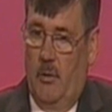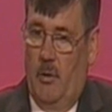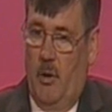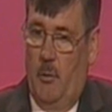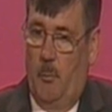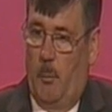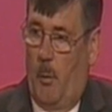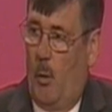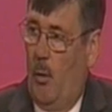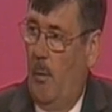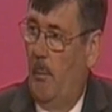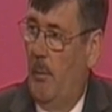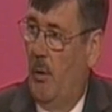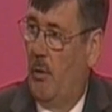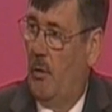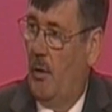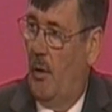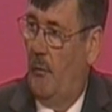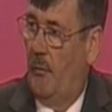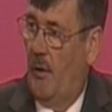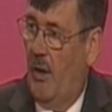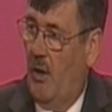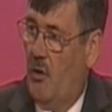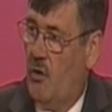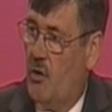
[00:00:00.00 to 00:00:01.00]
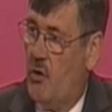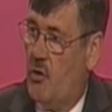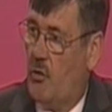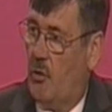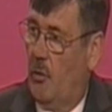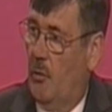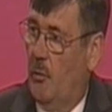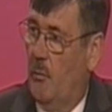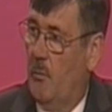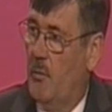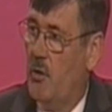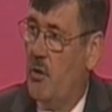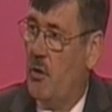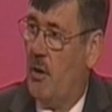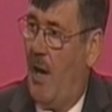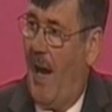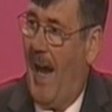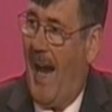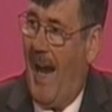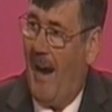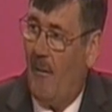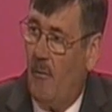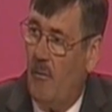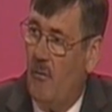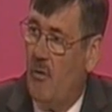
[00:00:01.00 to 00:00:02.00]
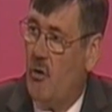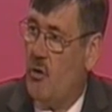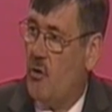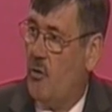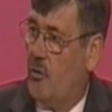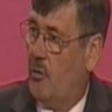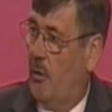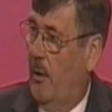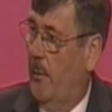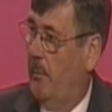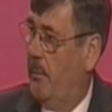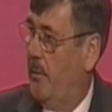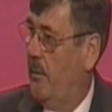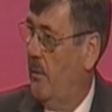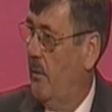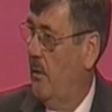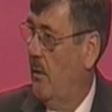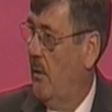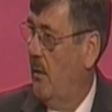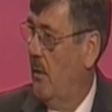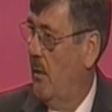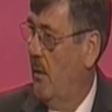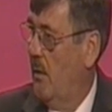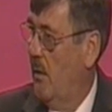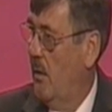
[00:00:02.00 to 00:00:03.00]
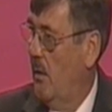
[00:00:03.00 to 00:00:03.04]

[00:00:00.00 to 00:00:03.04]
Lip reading: the deployment of its troops to outstrip